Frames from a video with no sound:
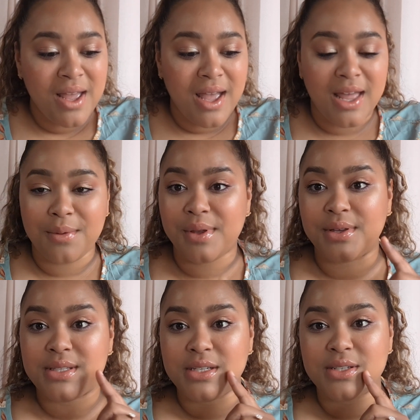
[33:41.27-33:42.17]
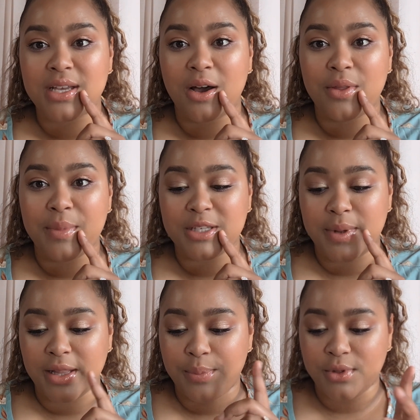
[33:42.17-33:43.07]
Anyway, you can see just how it makes
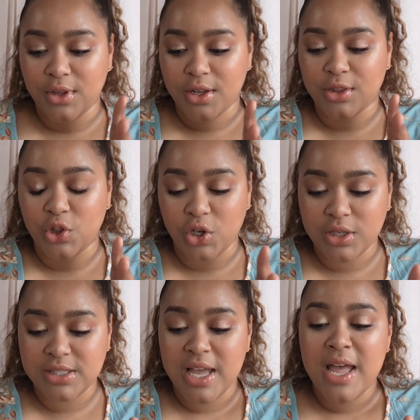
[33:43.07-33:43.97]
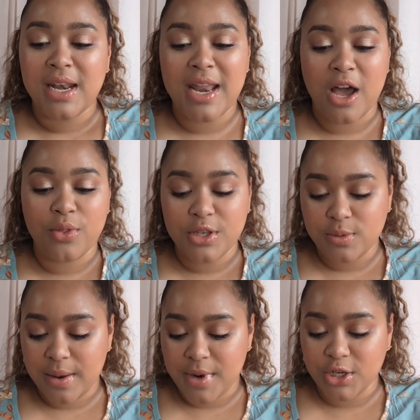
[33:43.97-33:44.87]
my lip looks. Now, this
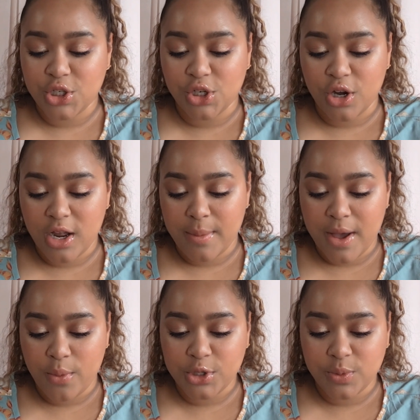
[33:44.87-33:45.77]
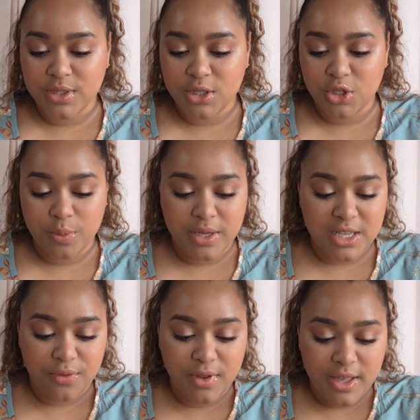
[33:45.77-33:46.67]
one, I'm not sure about which one's a dupe because
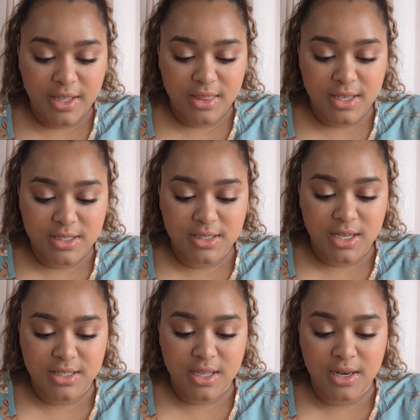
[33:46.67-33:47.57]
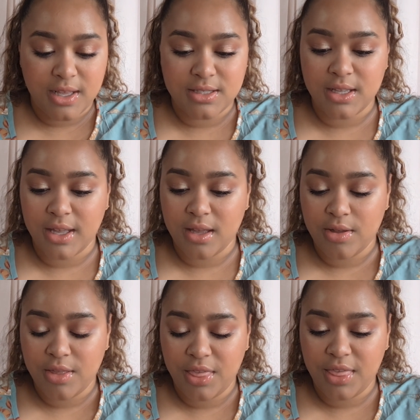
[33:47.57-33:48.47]
I feel like this doesn't, it's like
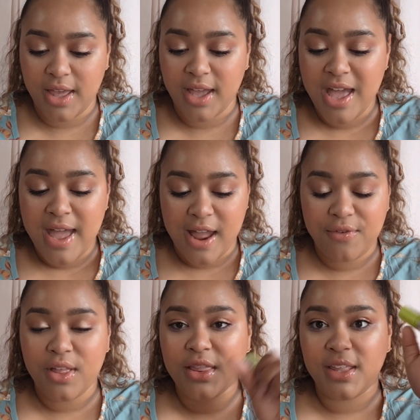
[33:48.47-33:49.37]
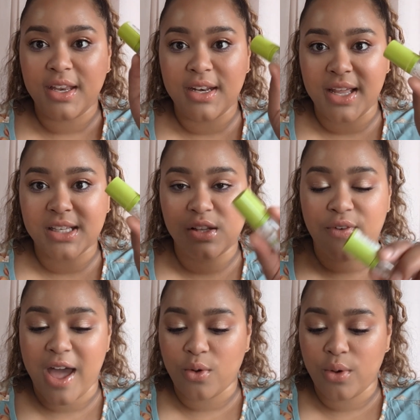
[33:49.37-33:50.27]
thick. I feel like the NYX
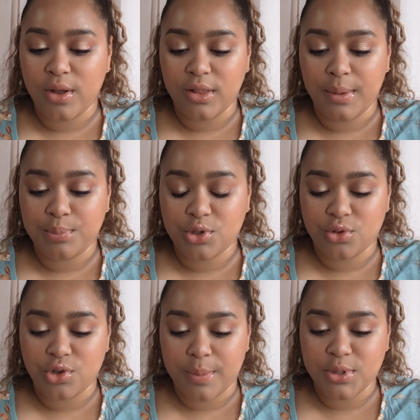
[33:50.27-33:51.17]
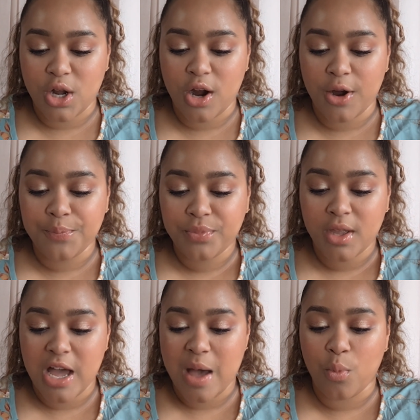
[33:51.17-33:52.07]
Fat Oil Lip Drips are
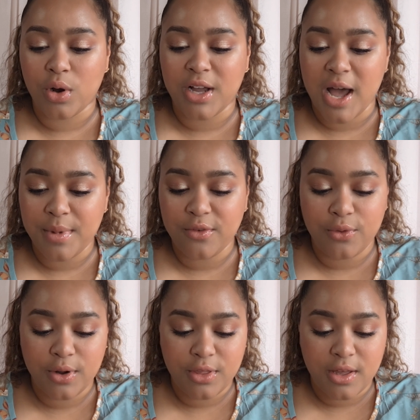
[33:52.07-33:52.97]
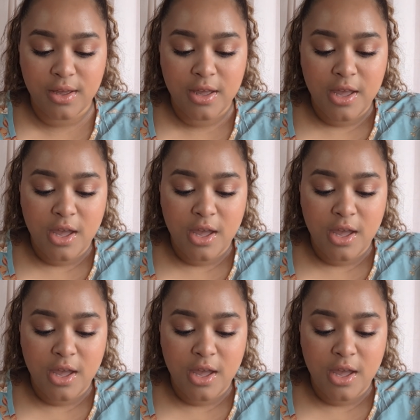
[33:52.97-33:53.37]
more coming for the,